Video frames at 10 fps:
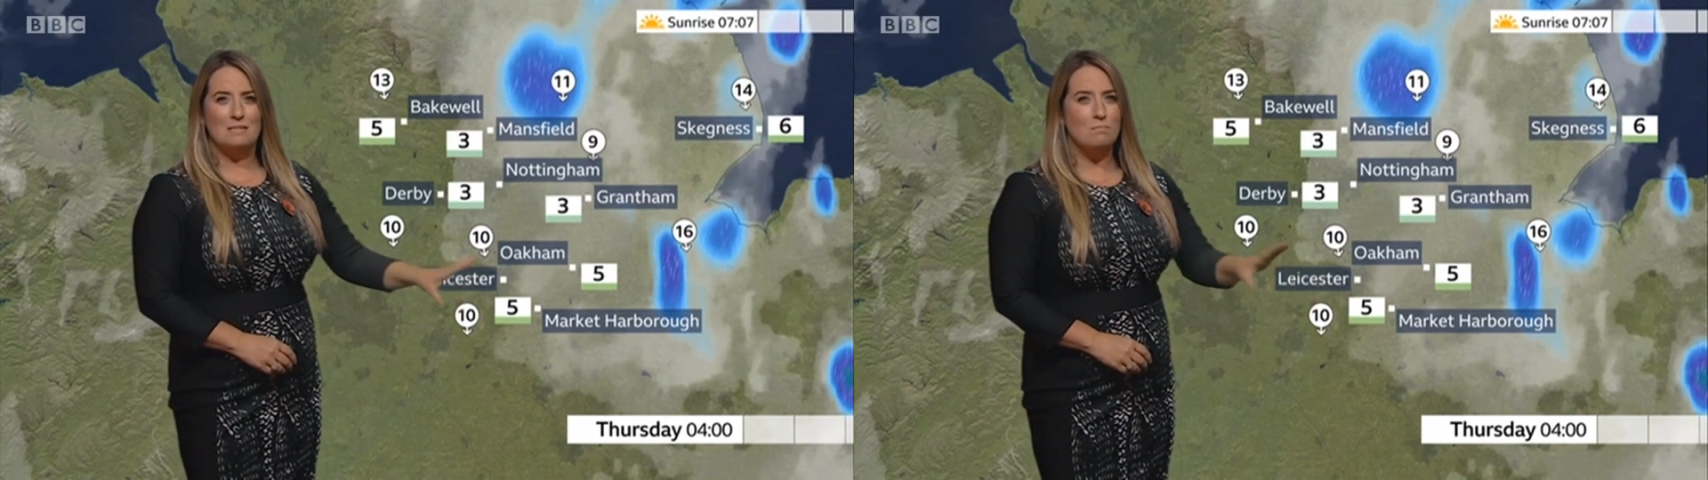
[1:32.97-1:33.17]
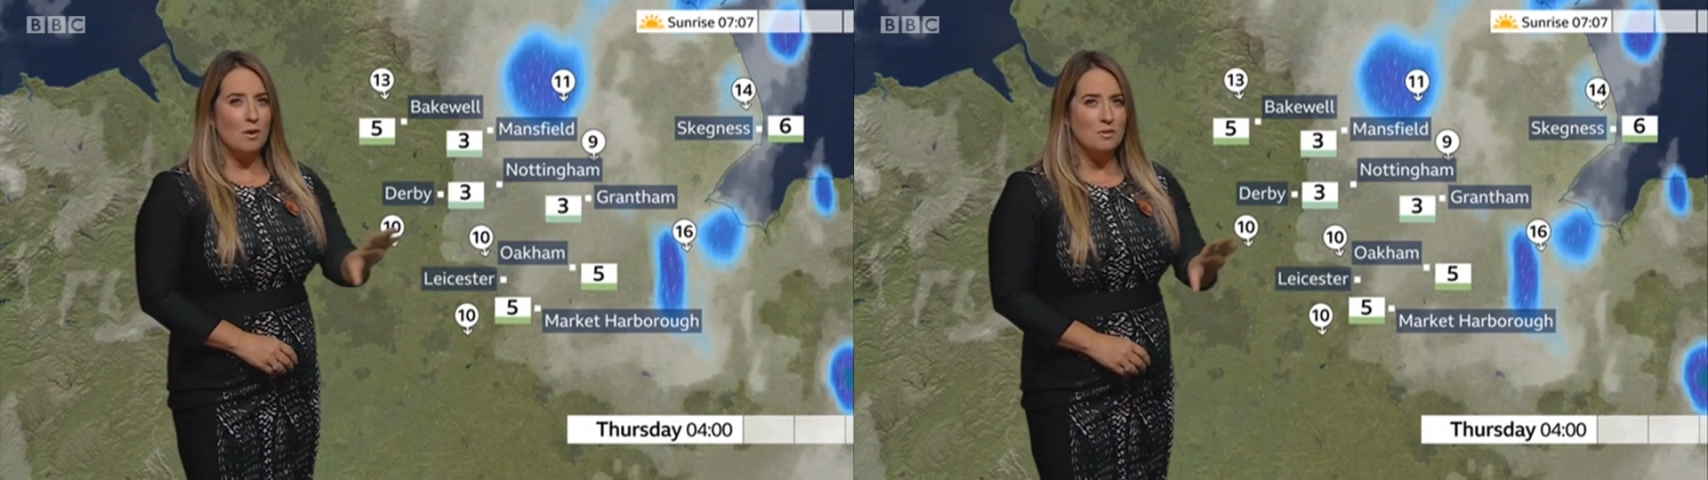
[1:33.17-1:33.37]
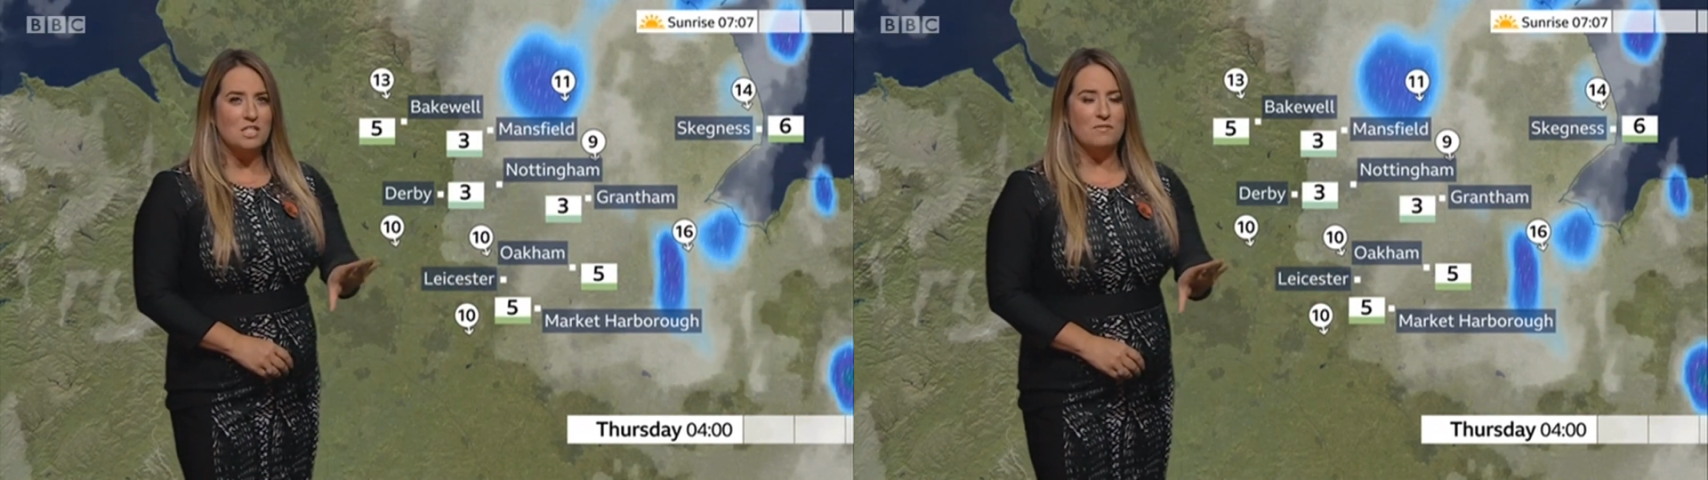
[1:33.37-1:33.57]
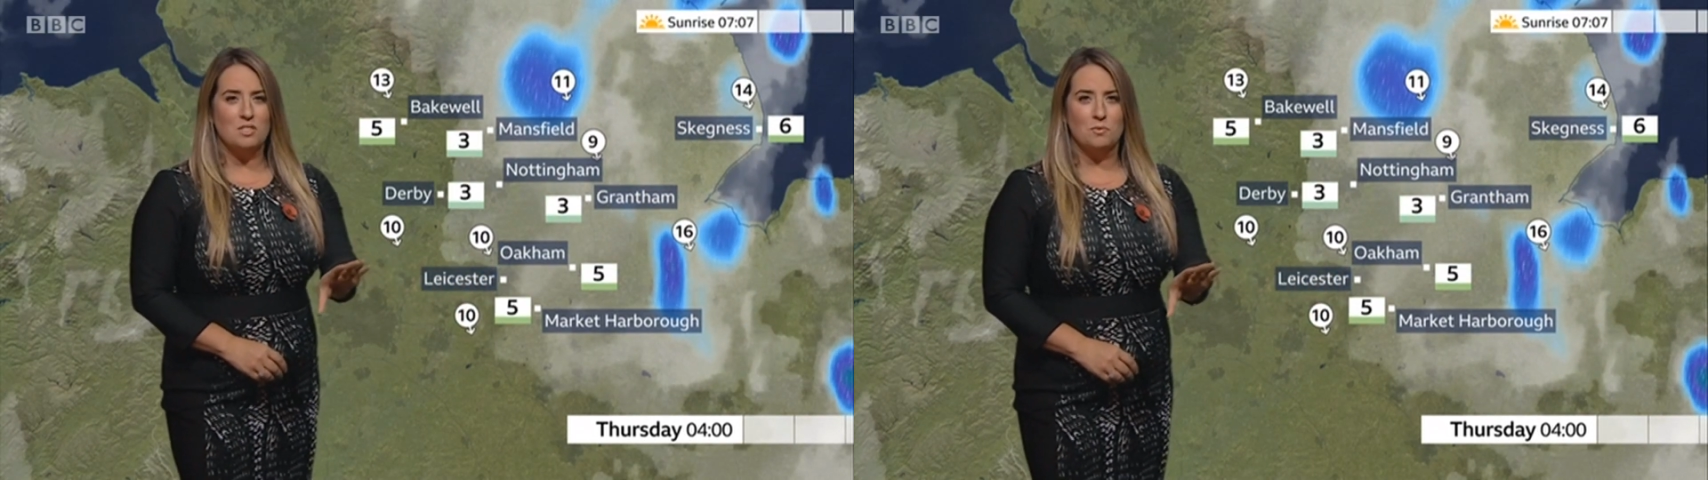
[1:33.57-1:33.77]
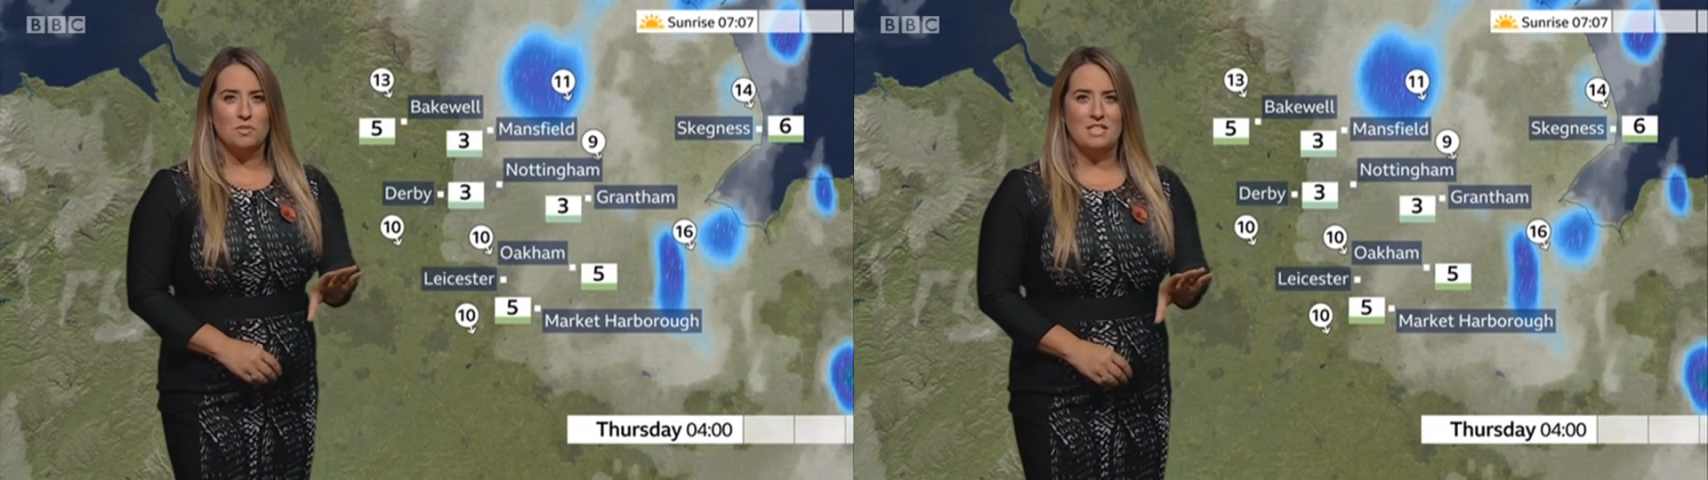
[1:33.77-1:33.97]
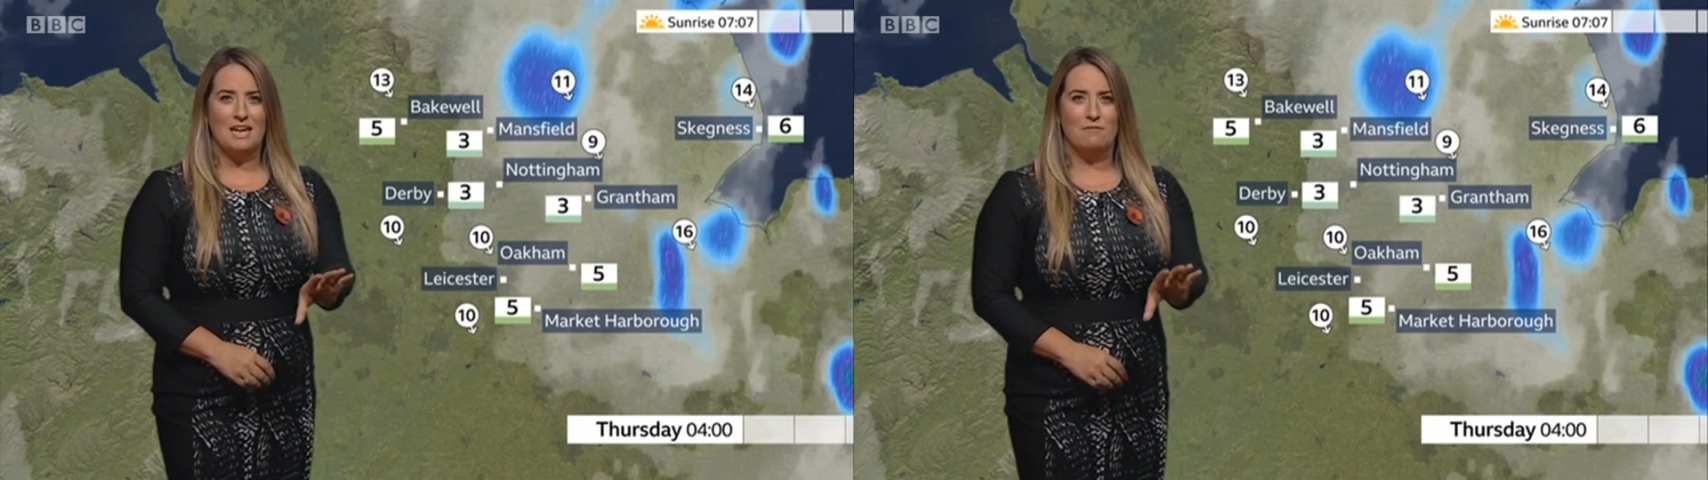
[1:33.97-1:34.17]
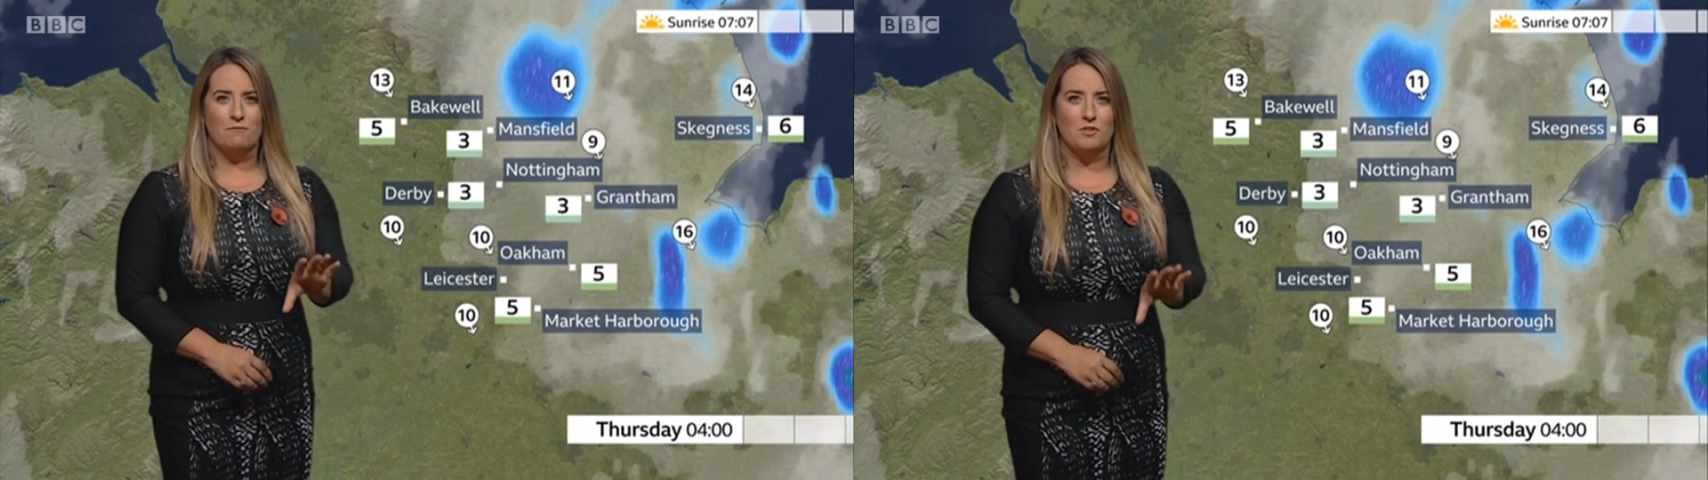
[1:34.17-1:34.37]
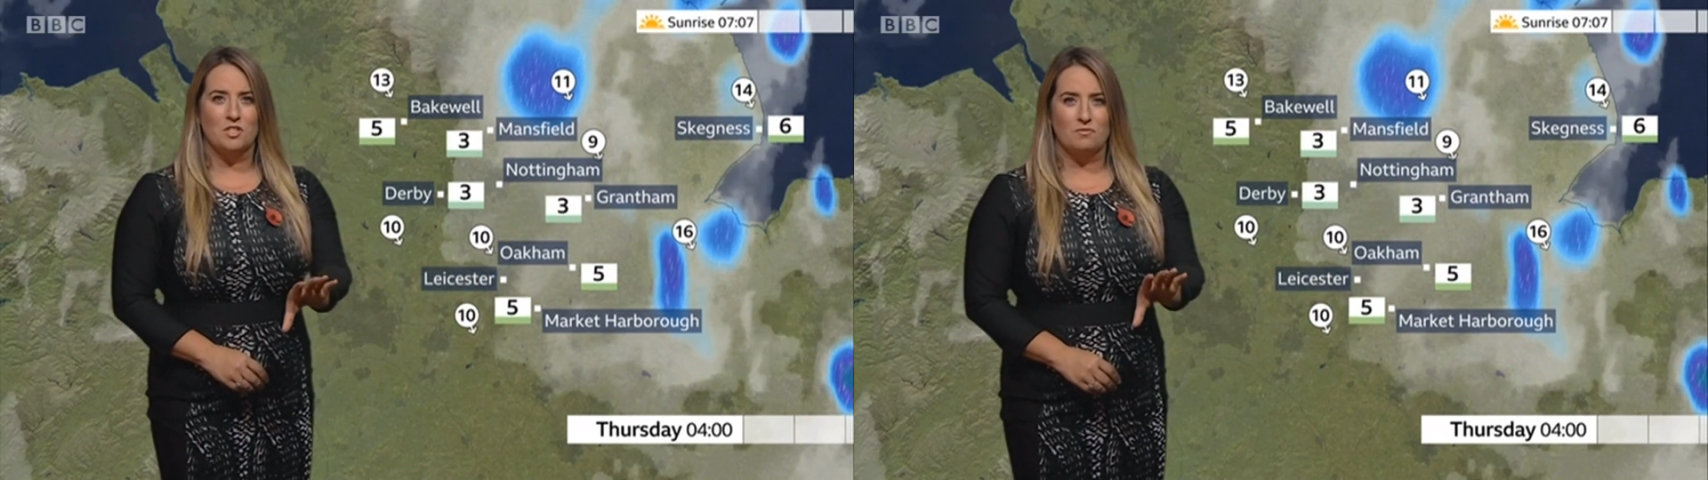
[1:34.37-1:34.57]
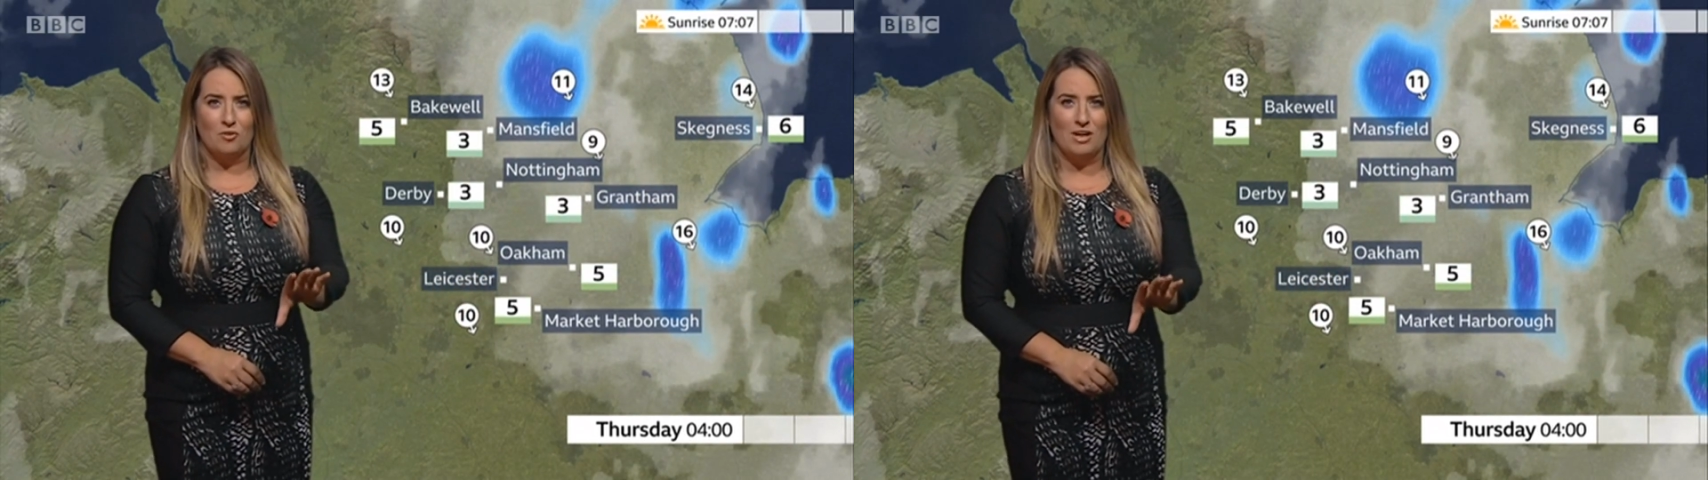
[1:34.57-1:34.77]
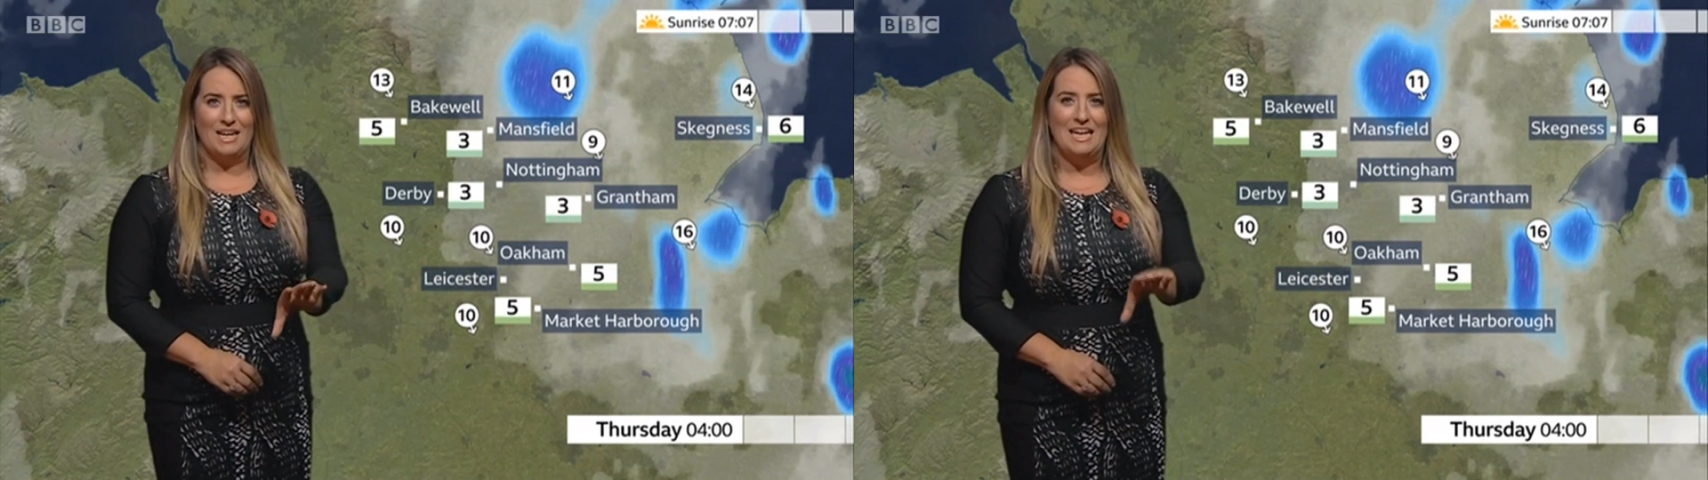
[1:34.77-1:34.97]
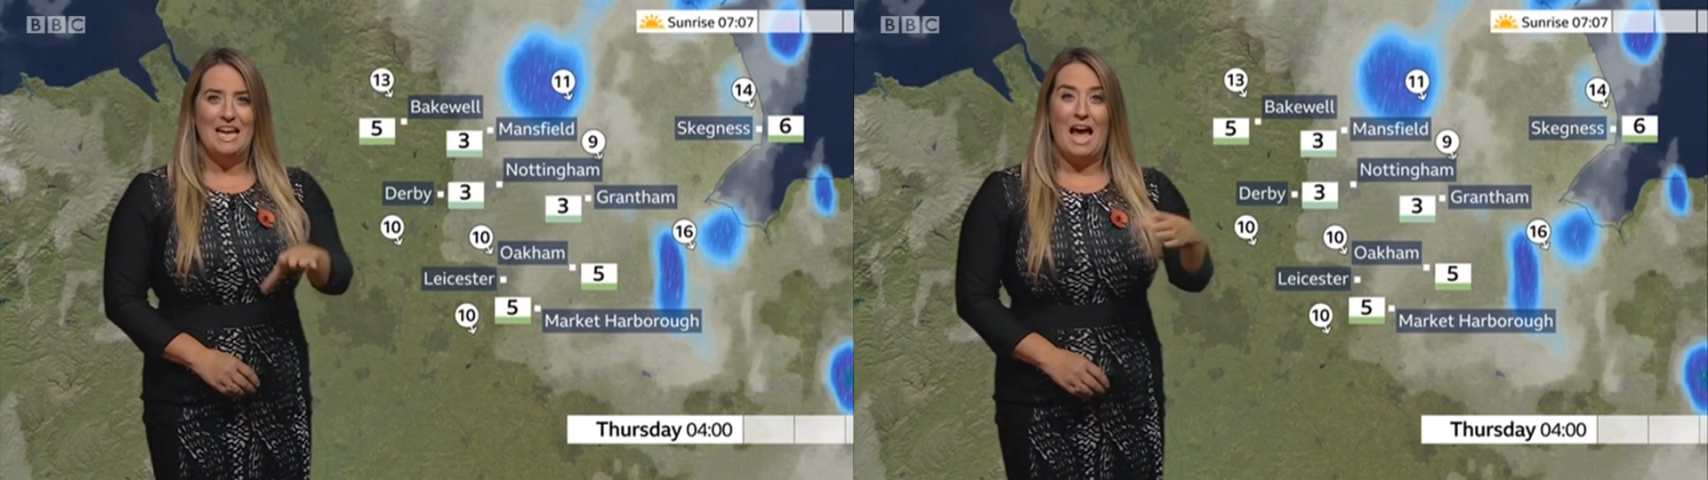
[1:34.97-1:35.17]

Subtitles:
Most of us will stay frost-free,